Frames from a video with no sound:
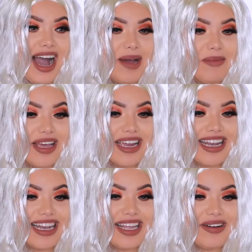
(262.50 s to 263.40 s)
I'm like
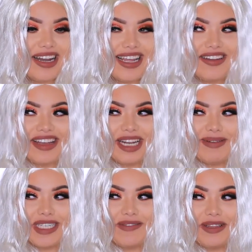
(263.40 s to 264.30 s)
literally looking at
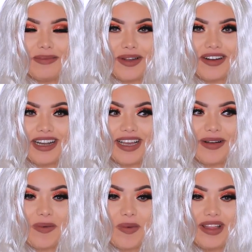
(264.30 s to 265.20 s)
myself in the mirror
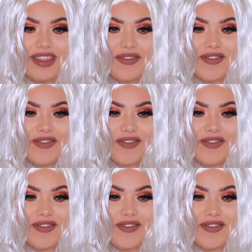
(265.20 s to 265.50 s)
like, what the